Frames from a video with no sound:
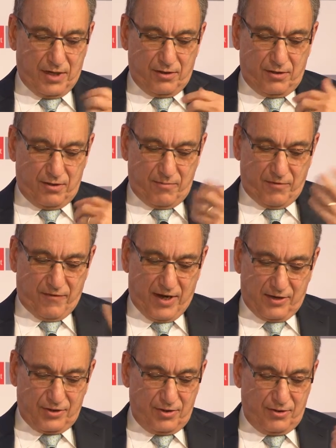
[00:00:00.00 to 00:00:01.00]
a number of
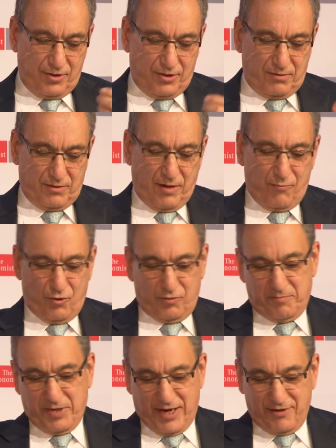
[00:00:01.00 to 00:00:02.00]
actions, and I wrote
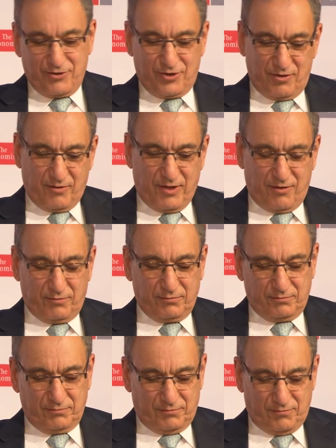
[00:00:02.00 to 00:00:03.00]
them down so I don't
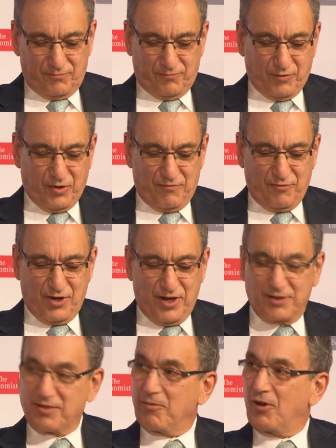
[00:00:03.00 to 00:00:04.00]

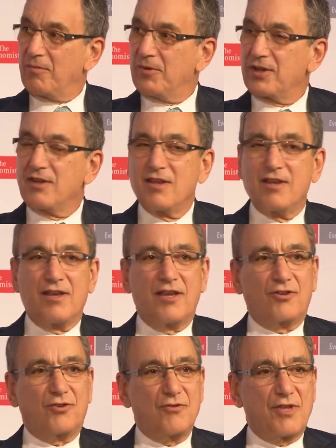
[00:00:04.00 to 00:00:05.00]
forget them all. But
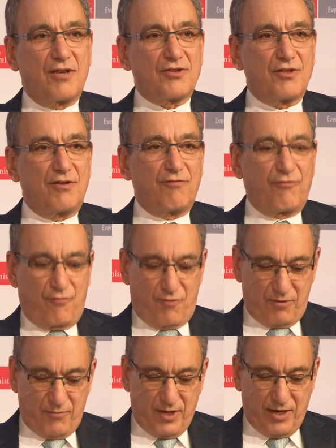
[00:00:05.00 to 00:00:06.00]
in
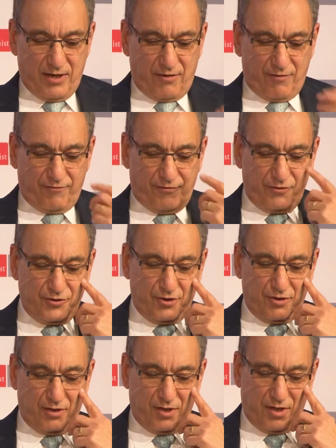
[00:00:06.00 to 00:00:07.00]
2004, we had our
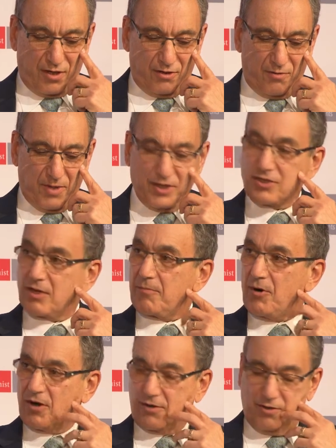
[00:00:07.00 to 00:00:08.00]
first domestic
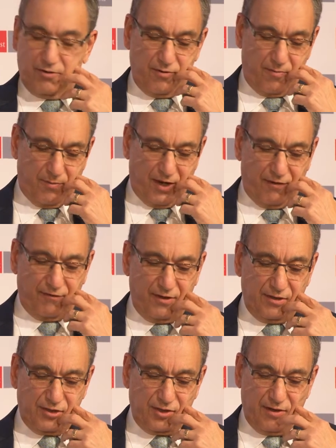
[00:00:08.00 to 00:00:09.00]
partner
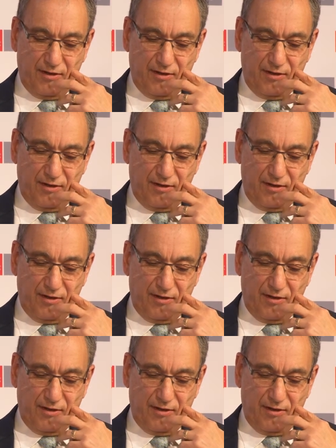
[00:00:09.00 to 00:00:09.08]
benefits.